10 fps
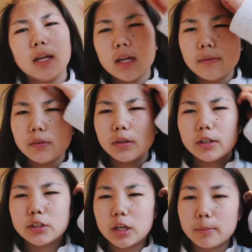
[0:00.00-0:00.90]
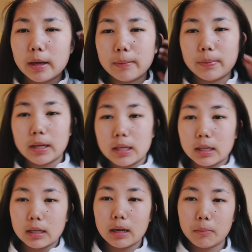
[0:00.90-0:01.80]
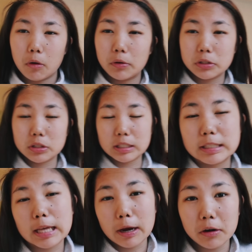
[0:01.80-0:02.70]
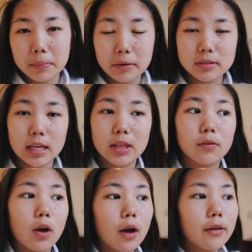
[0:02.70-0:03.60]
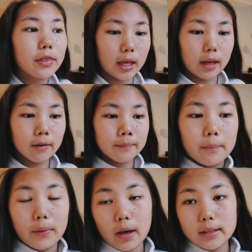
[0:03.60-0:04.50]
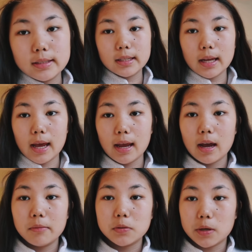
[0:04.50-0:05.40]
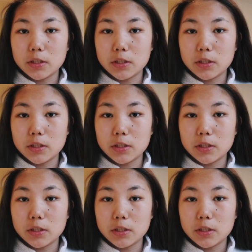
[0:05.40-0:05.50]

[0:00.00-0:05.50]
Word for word: but I never really share my opinion and I'm always scared about saying the wrong thing. But today I was